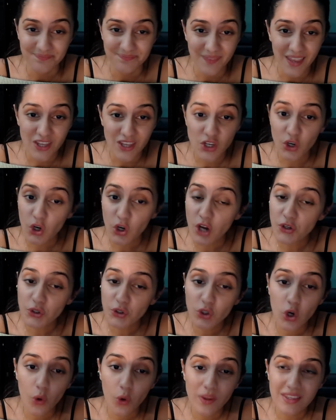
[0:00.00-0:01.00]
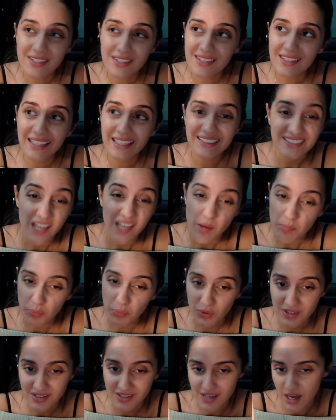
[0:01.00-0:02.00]
You're undergoing, this is like
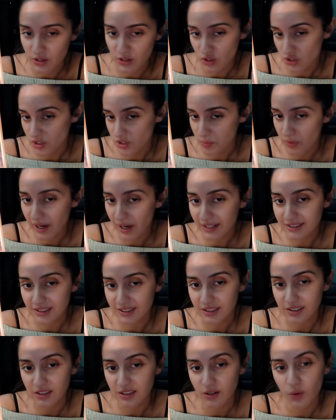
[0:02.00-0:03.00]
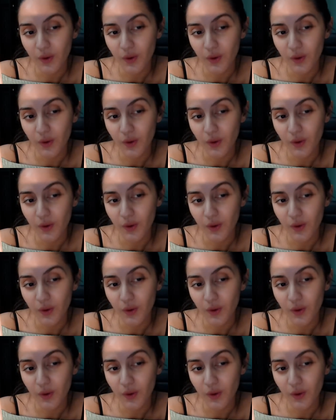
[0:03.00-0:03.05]
temperance energy practically.